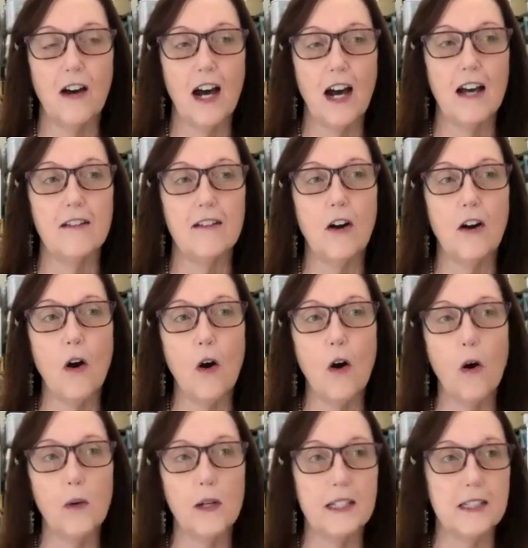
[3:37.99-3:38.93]
I've
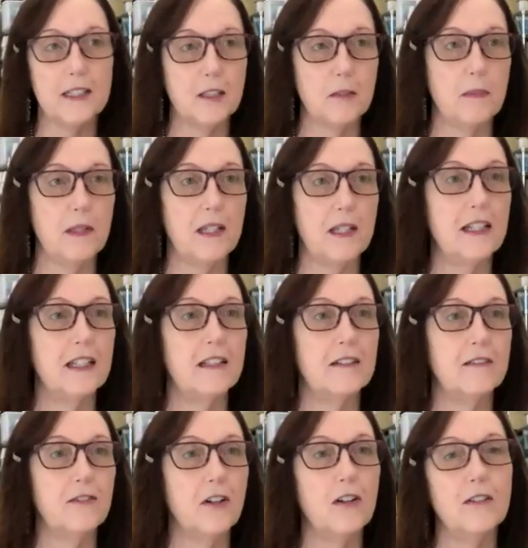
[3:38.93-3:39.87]
always been
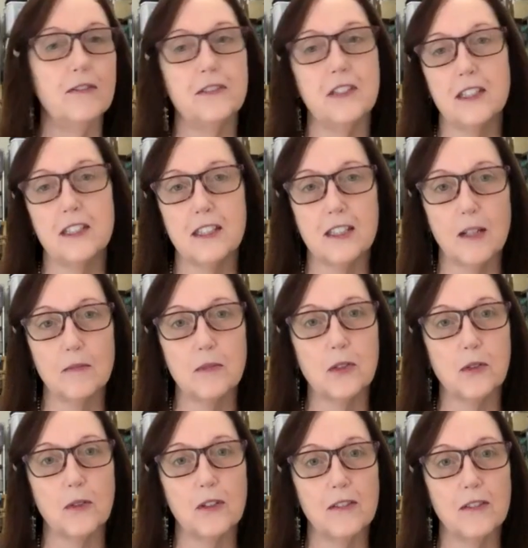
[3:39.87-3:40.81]
involved in some
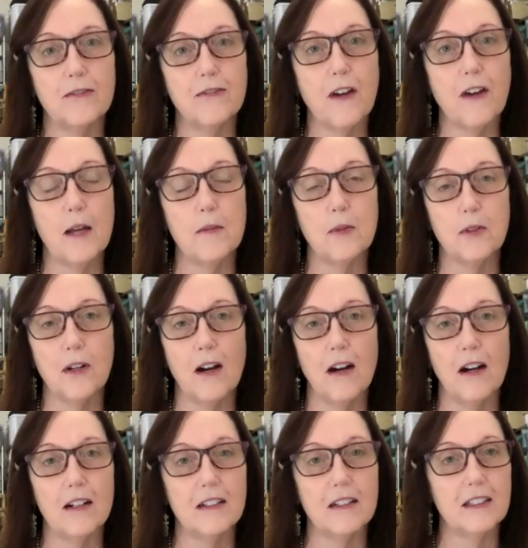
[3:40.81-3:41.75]
sort of fiber
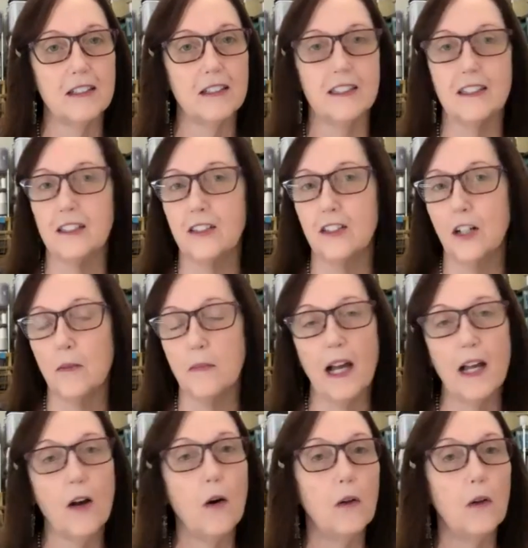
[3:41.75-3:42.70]
art, you know,
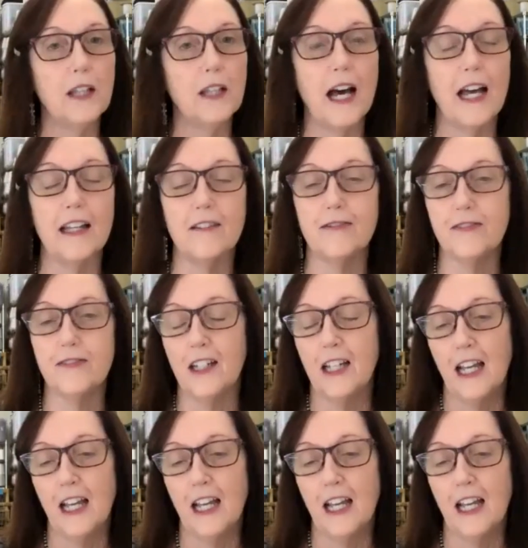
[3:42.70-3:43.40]
my whole life.